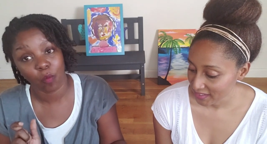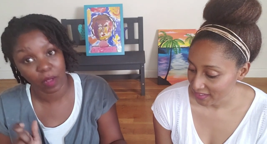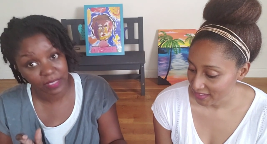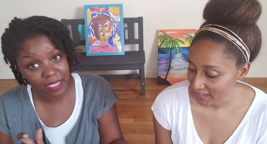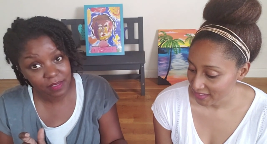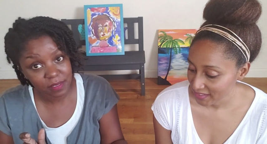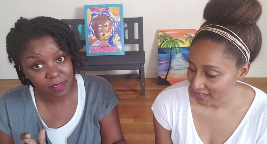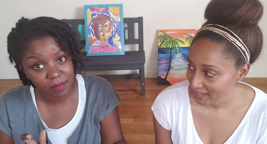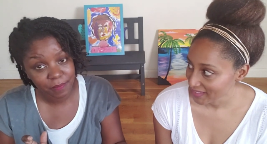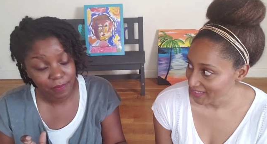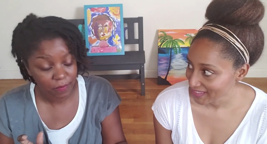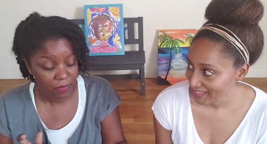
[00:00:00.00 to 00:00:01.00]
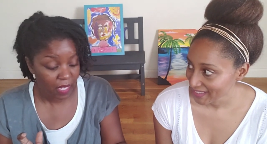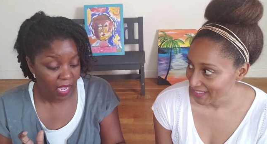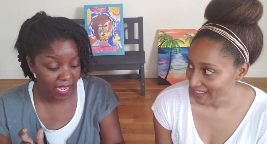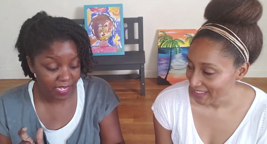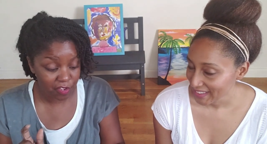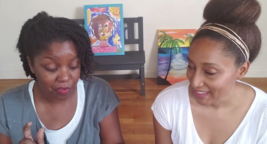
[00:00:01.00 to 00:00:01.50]
Speaker 1: walnuts.
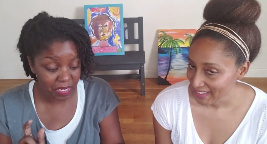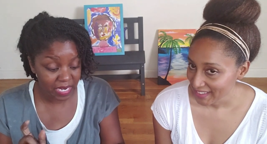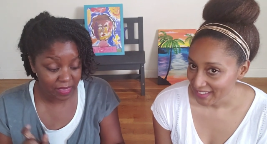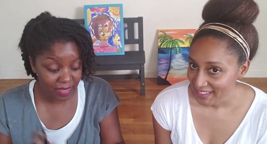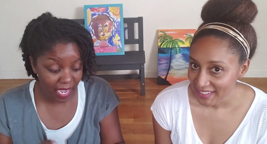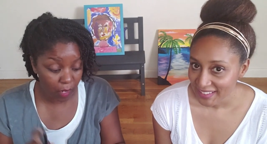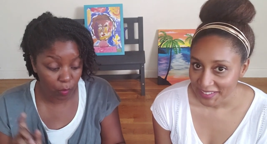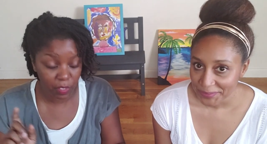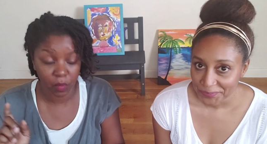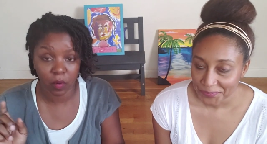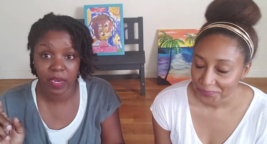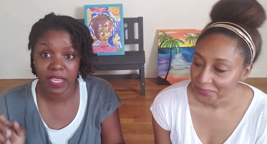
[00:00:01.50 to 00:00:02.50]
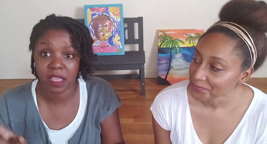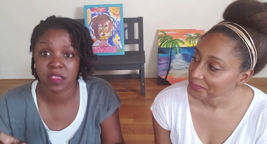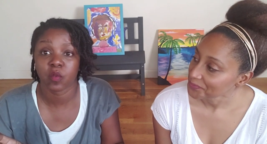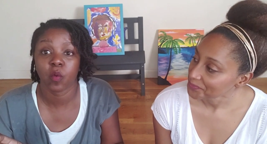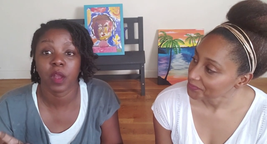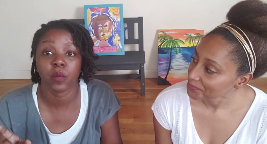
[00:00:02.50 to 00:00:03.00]
I either get that one or I
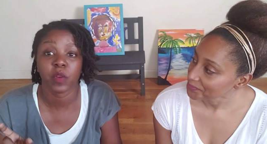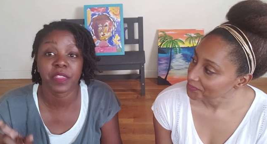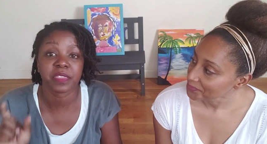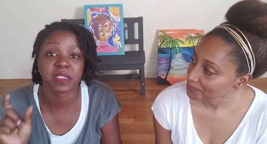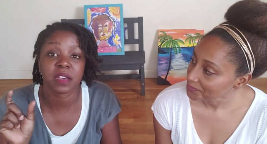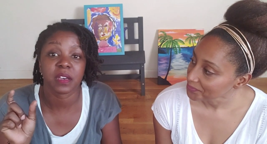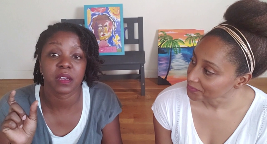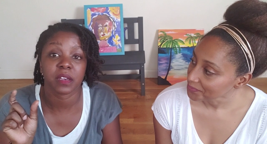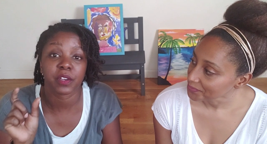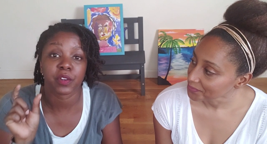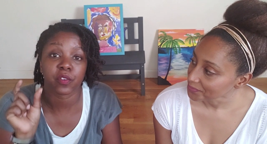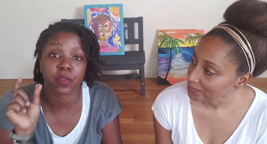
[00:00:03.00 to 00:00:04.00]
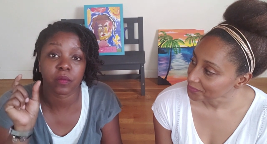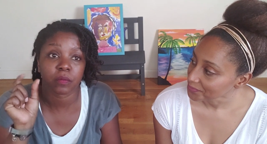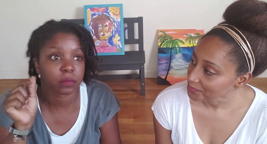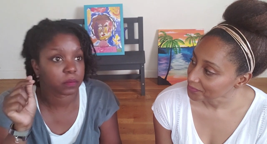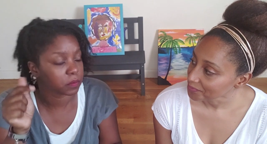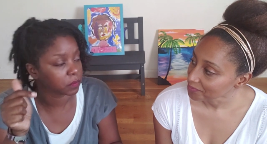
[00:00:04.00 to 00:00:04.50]
get the one with the,
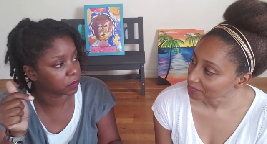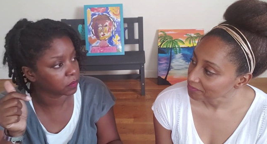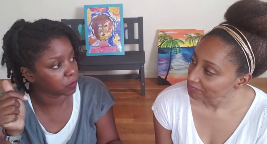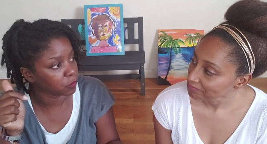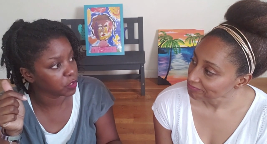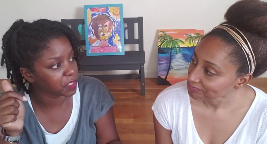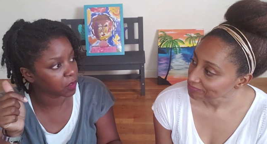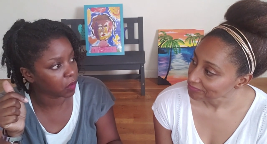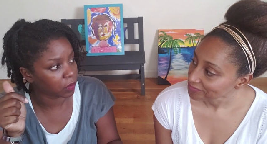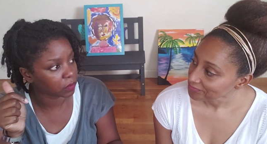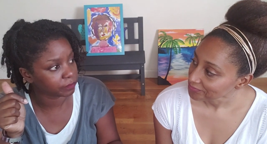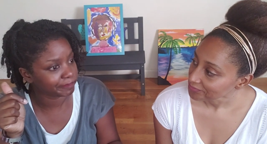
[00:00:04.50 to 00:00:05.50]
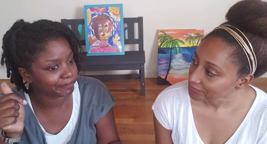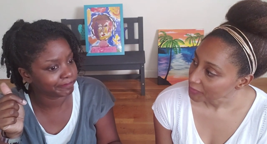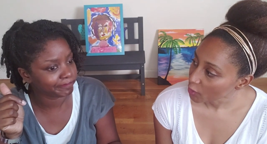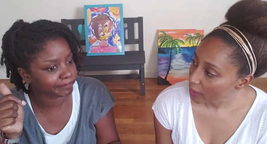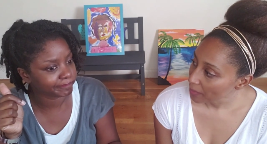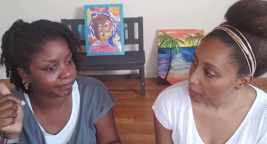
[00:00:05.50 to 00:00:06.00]
what's it called?
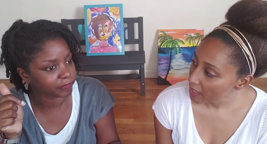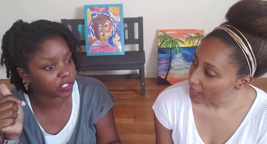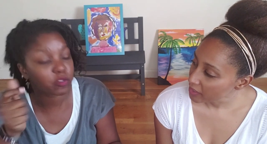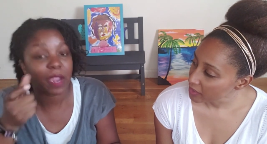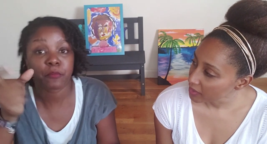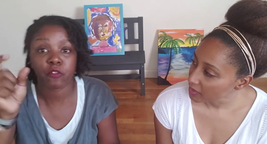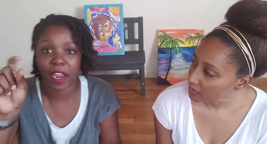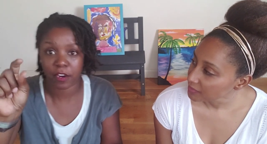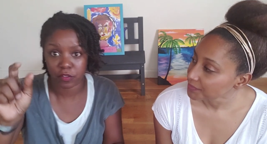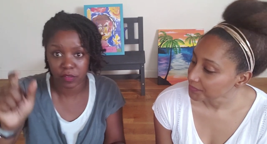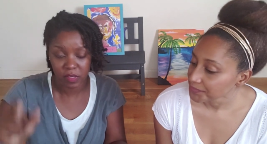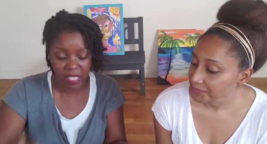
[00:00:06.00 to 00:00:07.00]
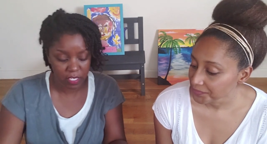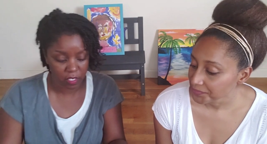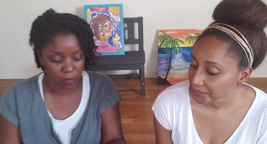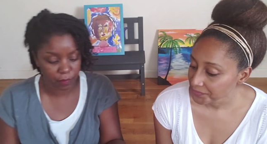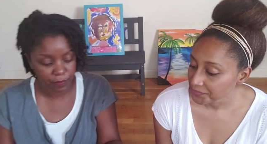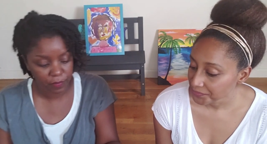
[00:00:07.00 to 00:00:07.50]
Speaker 2: Graham crackers. Graham
Speaker 1: crackers,
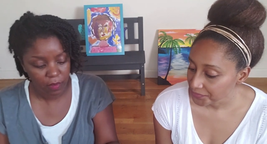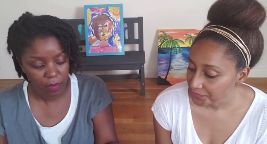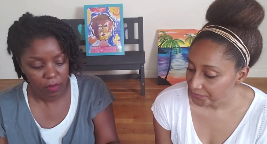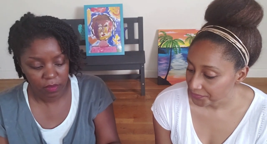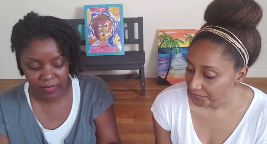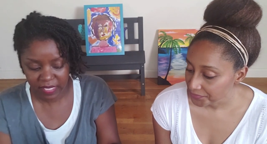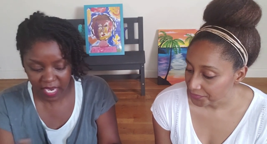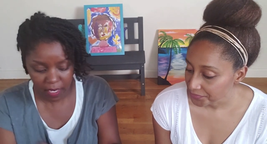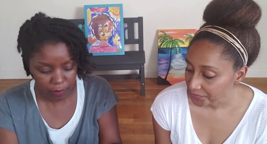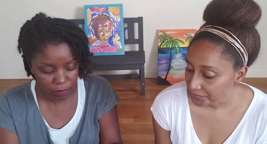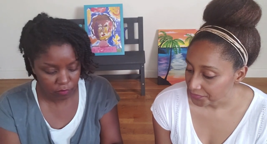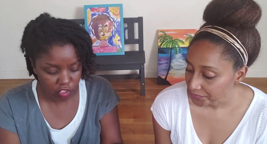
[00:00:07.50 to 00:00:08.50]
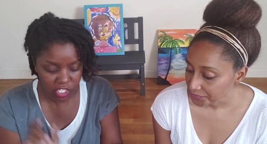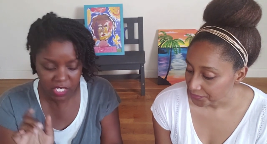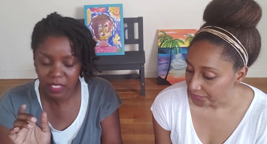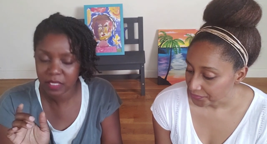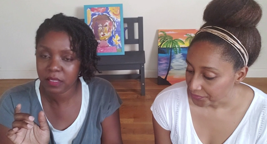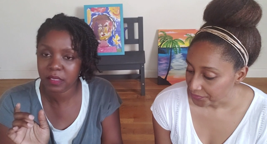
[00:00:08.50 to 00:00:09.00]
thank you. The same
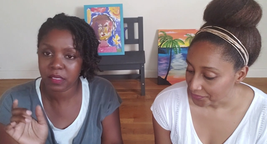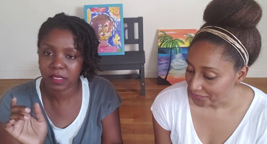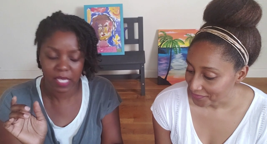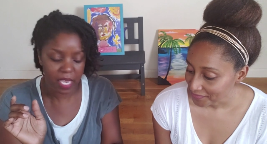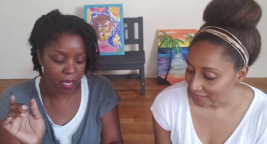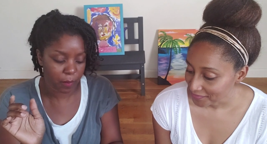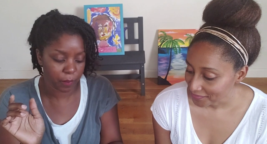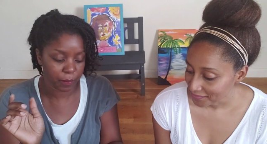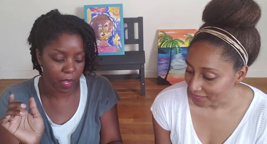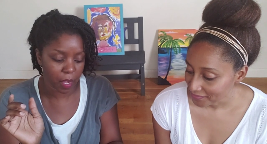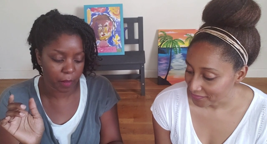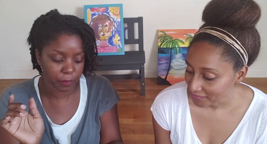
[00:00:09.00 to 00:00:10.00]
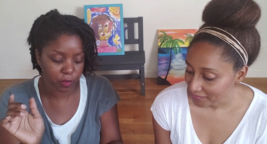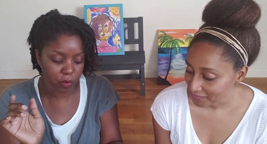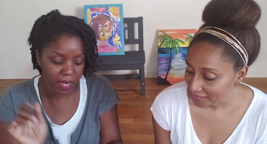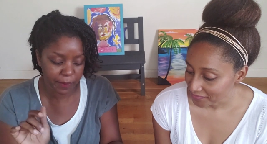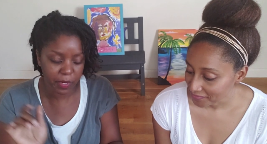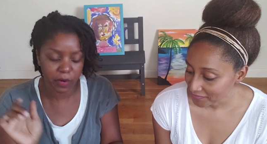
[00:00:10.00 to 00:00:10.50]
cheese, same um,
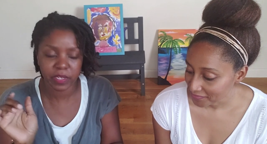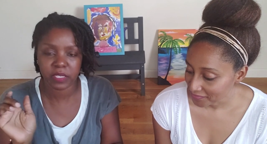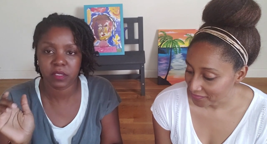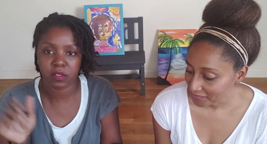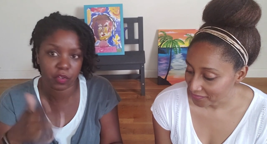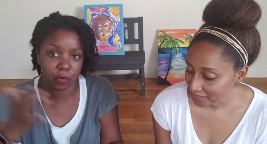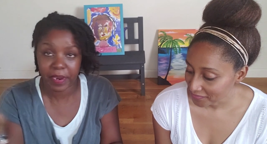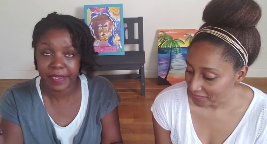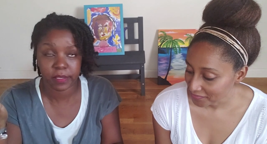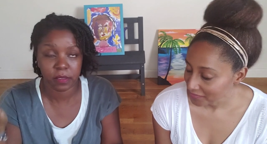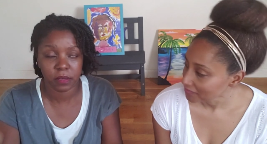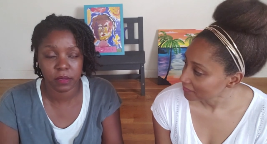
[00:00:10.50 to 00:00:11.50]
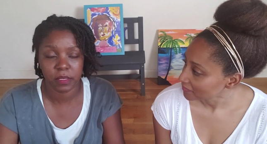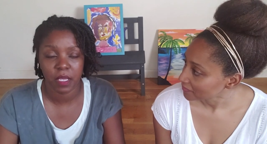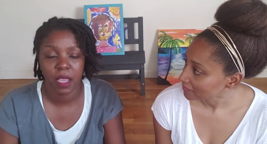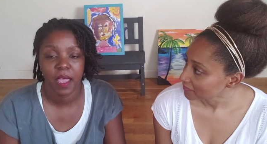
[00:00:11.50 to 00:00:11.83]
cranberries, the craisins,